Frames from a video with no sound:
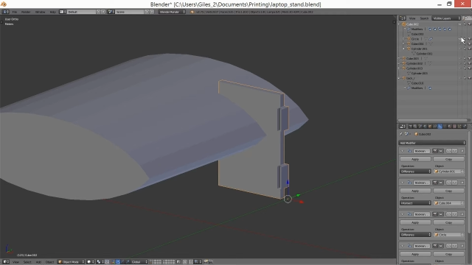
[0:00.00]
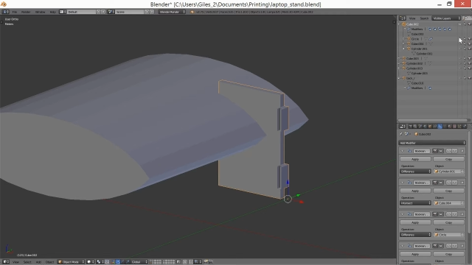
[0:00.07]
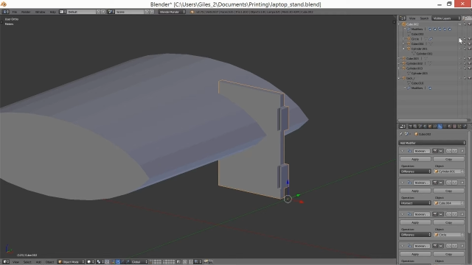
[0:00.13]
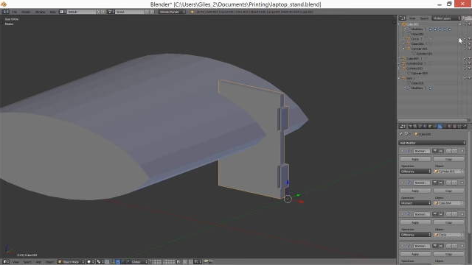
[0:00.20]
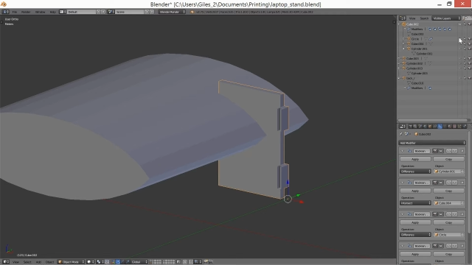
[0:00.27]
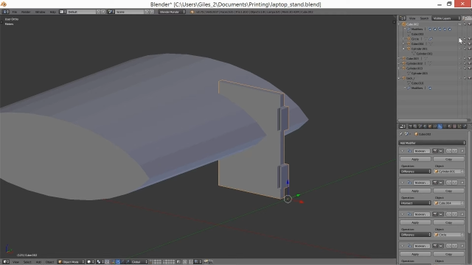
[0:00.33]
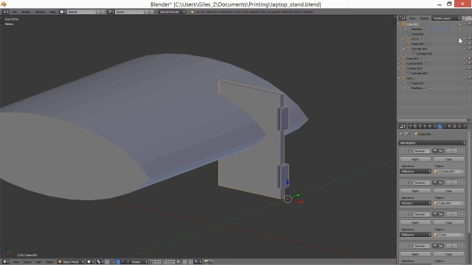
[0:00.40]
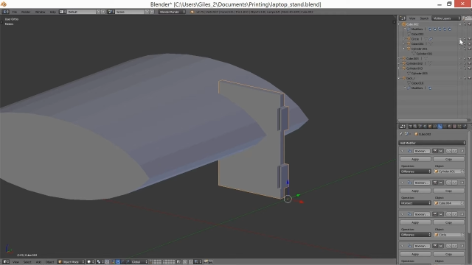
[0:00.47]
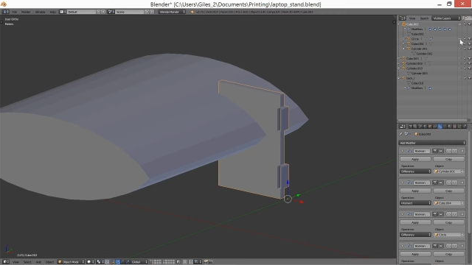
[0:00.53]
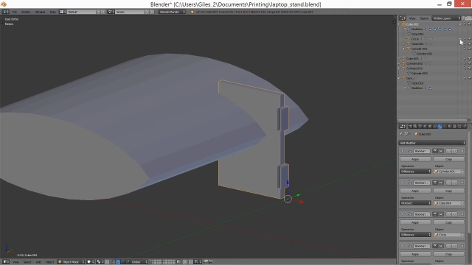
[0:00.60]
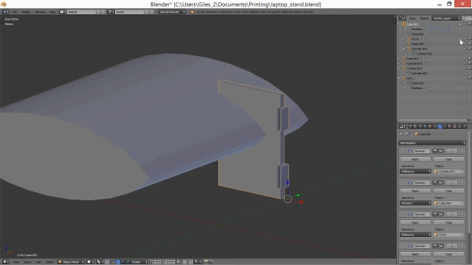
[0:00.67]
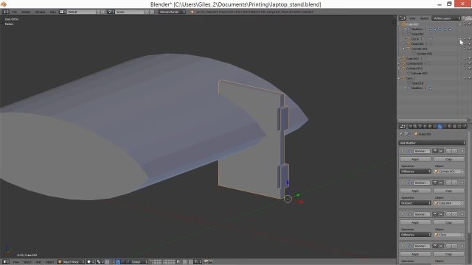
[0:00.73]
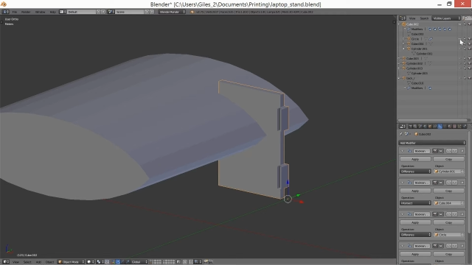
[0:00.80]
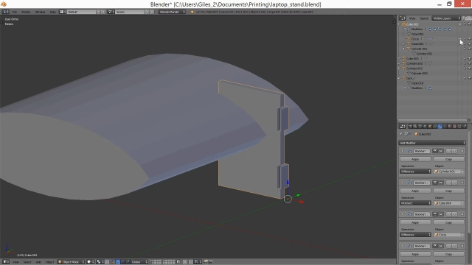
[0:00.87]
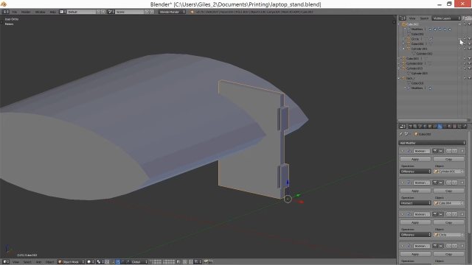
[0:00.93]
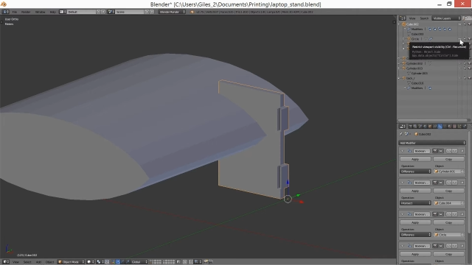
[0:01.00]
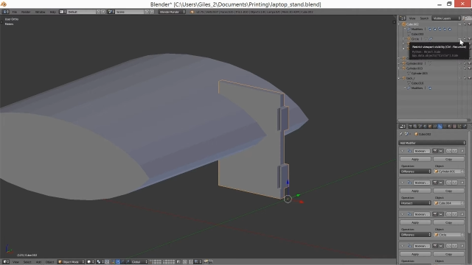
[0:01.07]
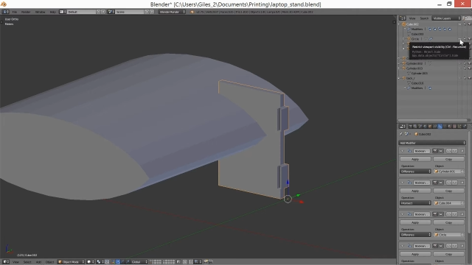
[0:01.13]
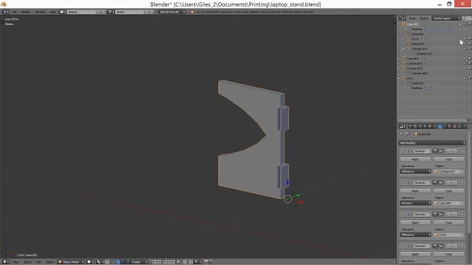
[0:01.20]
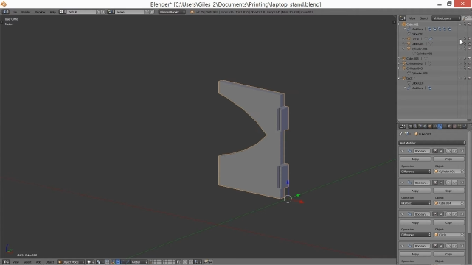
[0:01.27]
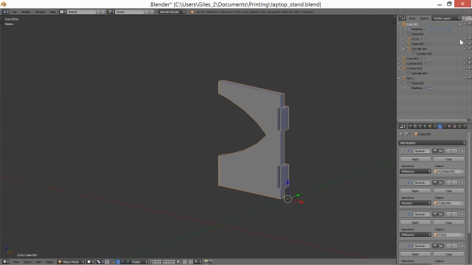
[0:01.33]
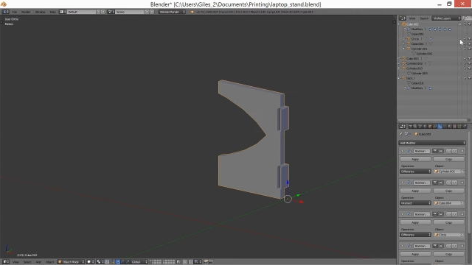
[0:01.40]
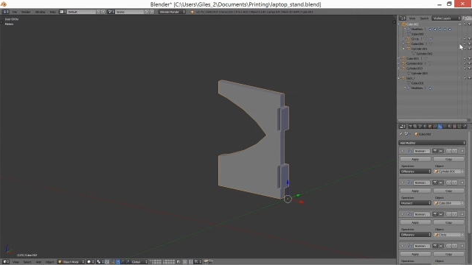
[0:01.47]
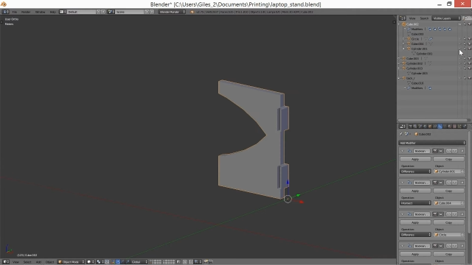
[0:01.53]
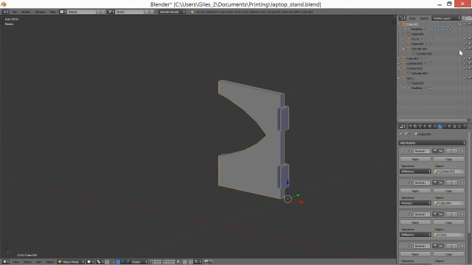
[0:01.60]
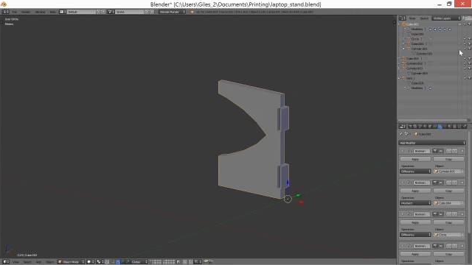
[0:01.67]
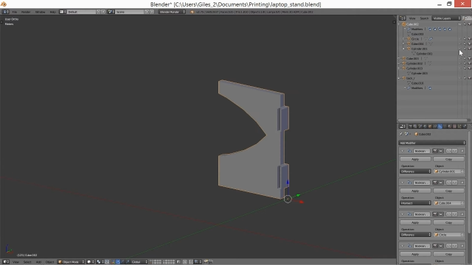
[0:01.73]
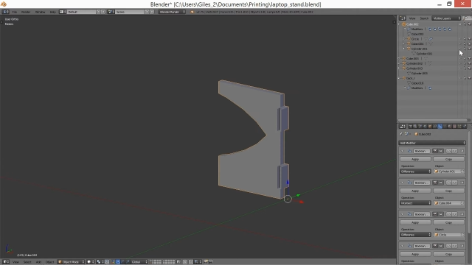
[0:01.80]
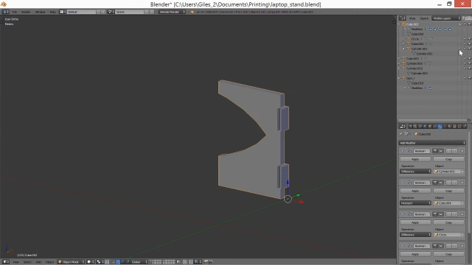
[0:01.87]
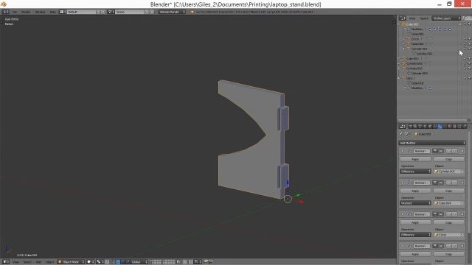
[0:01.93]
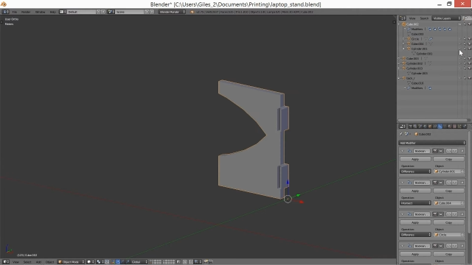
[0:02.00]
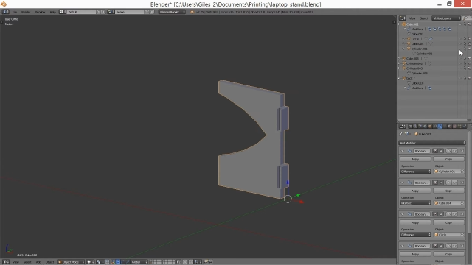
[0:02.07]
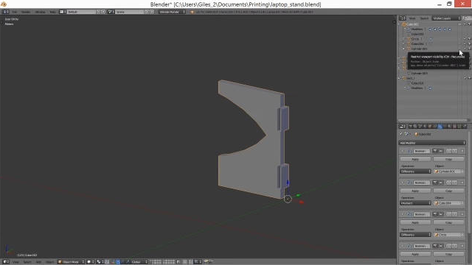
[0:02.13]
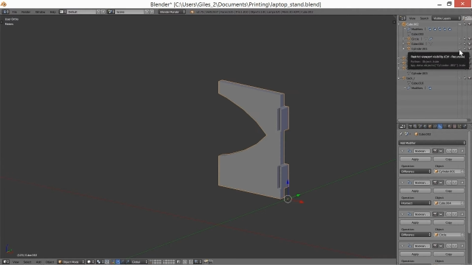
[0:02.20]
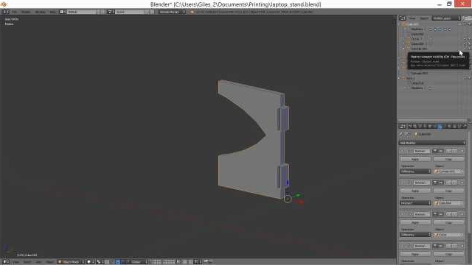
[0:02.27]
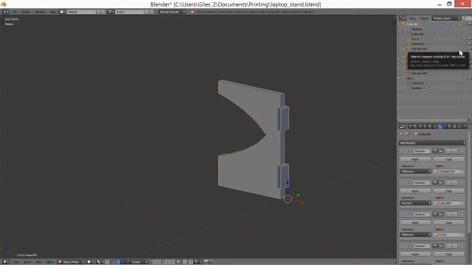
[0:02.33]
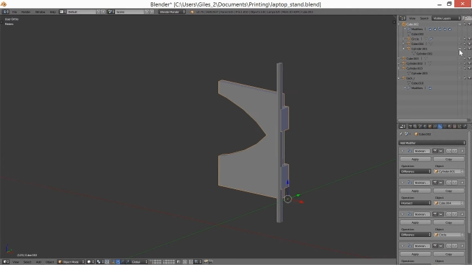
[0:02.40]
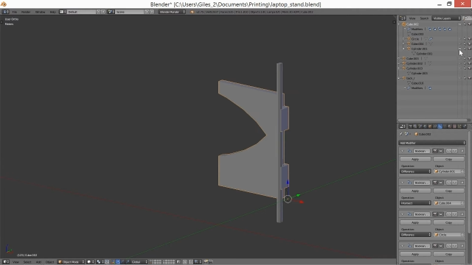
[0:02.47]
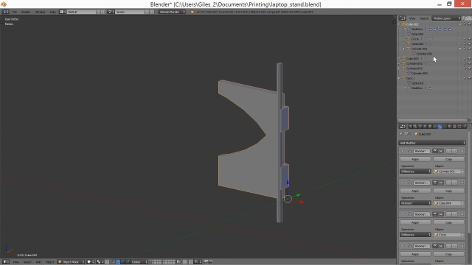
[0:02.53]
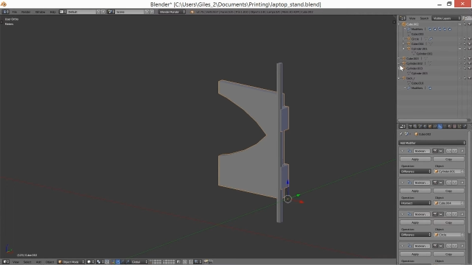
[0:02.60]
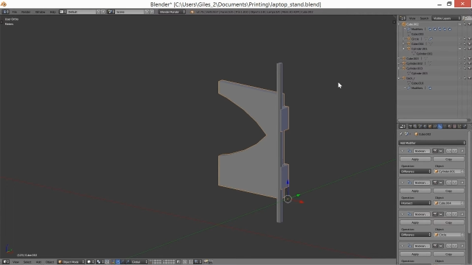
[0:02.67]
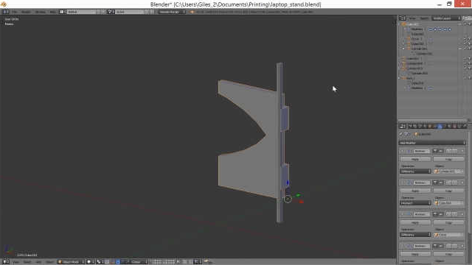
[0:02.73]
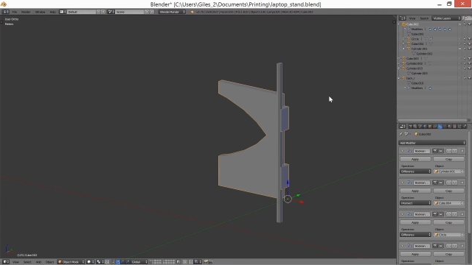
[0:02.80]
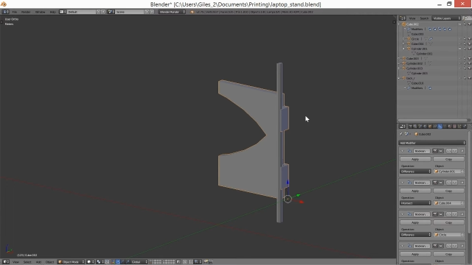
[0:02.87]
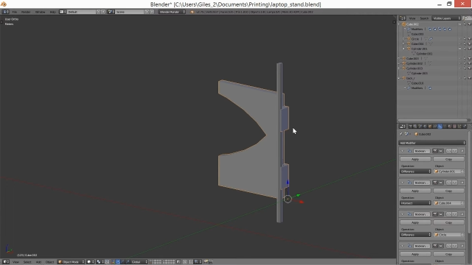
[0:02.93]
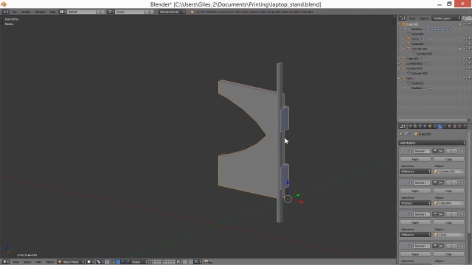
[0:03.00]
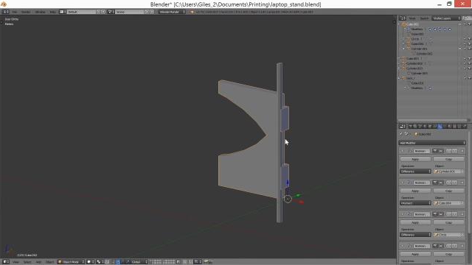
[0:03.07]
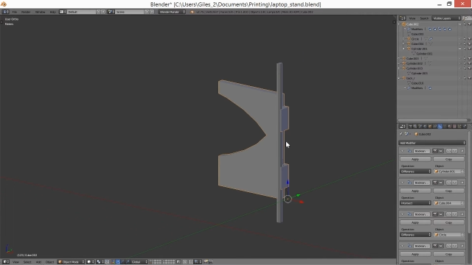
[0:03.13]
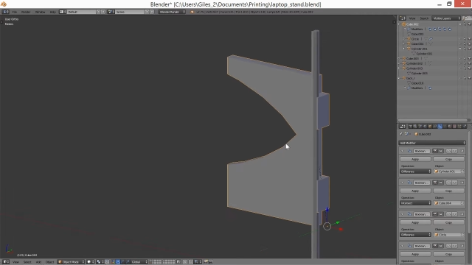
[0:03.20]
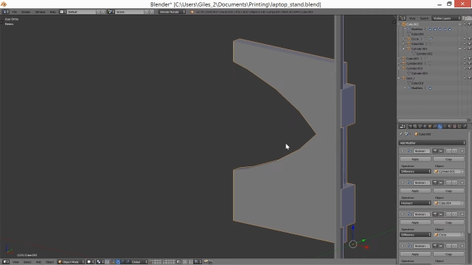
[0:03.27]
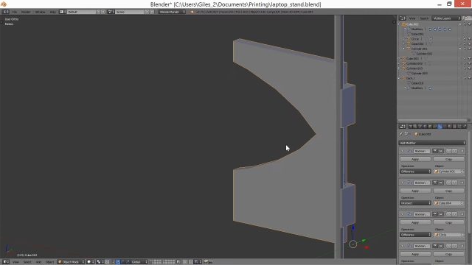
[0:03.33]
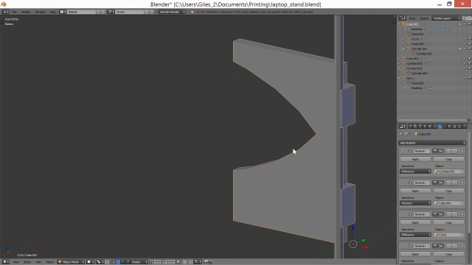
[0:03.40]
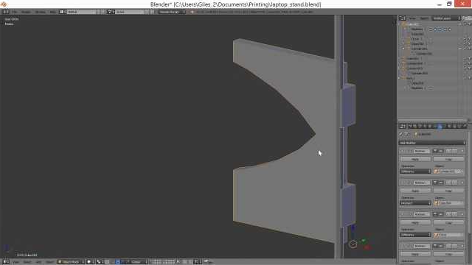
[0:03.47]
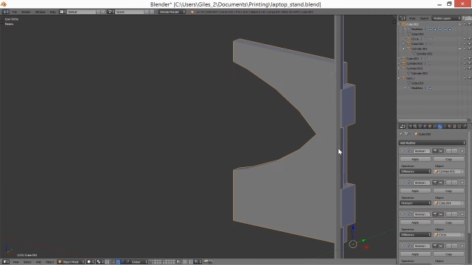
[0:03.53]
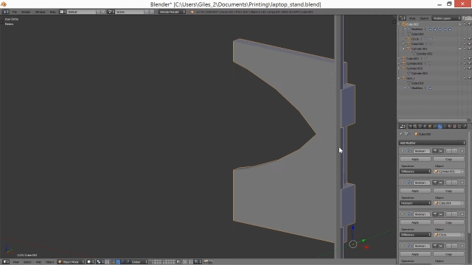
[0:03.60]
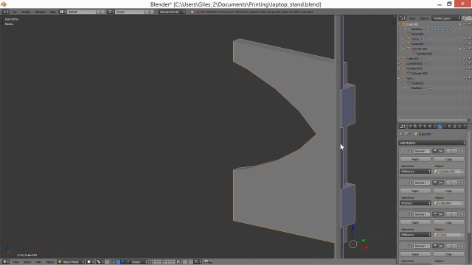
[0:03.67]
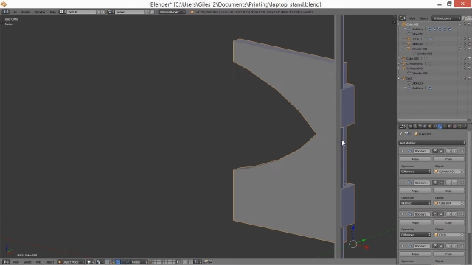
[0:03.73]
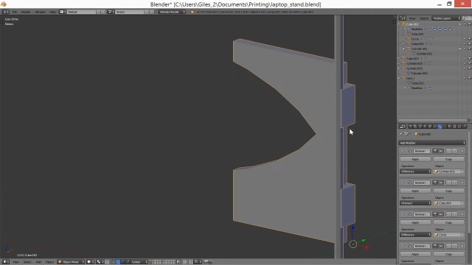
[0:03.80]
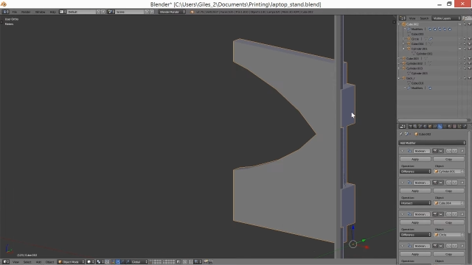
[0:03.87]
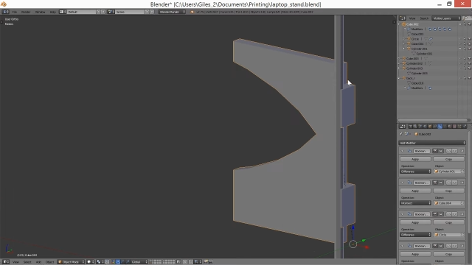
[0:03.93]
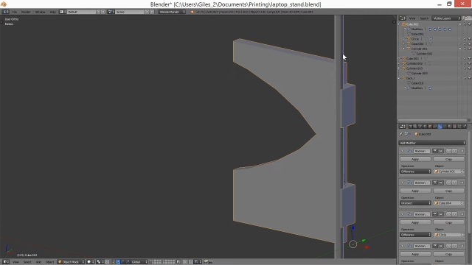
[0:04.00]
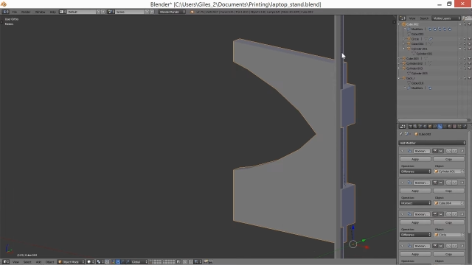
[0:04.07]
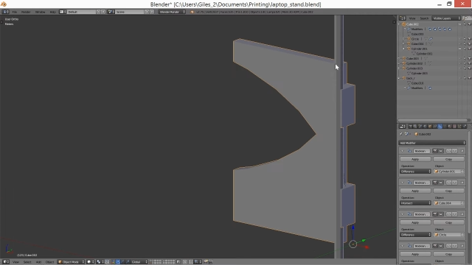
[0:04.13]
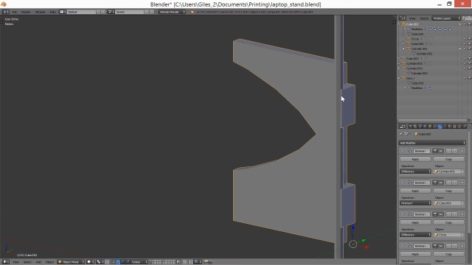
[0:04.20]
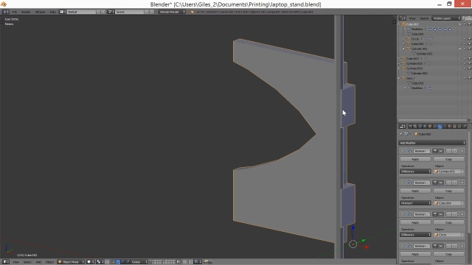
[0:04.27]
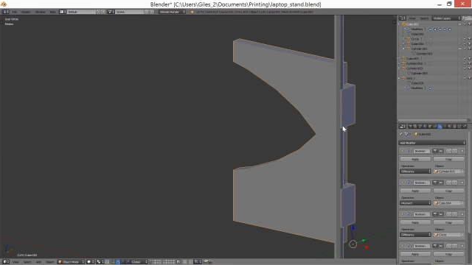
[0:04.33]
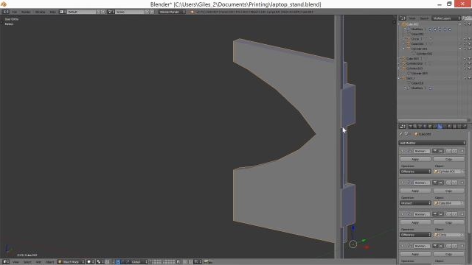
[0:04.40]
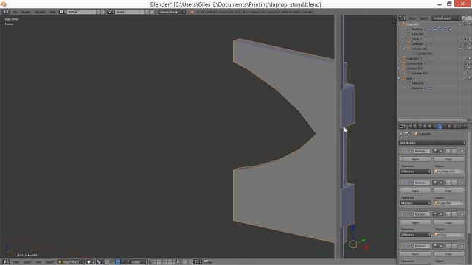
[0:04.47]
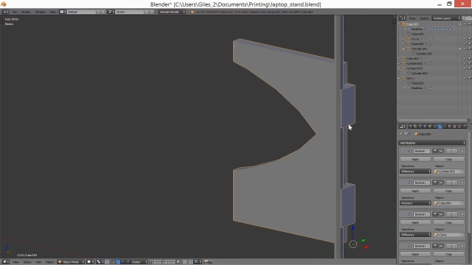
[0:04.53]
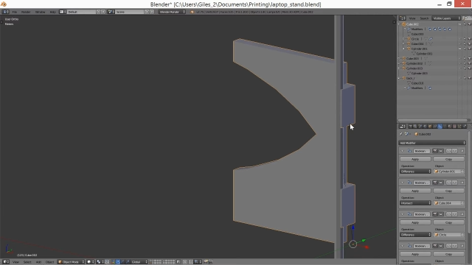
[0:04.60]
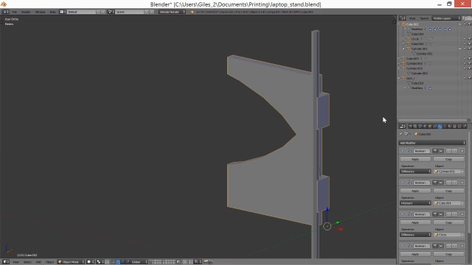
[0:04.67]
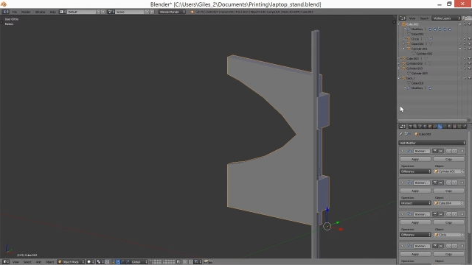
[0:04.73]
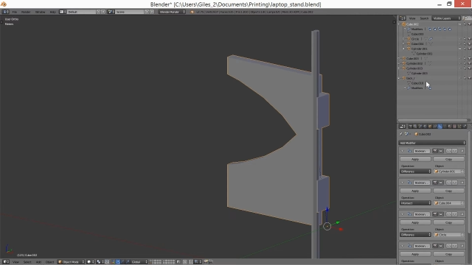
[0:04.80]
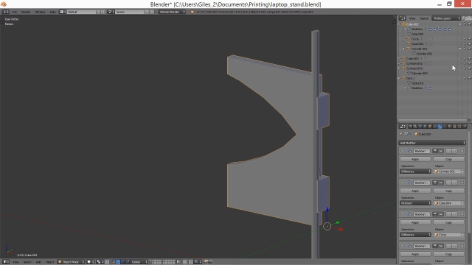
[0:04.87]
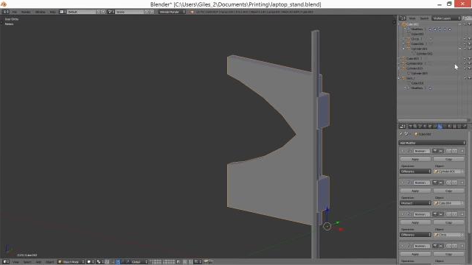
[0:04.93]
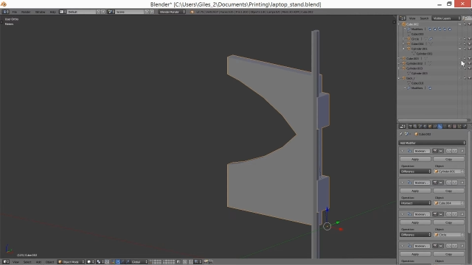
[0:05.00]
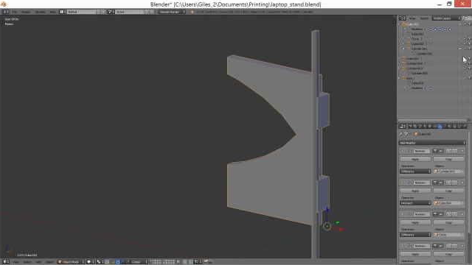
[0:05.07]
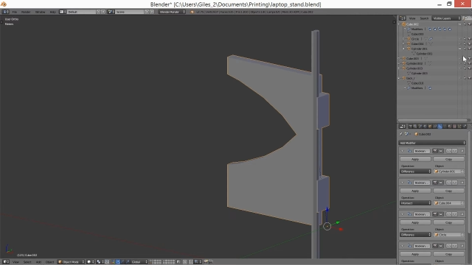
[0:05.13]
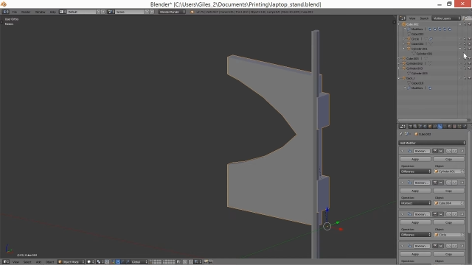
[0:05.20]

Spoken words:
No face is visible, so there are no lips to read.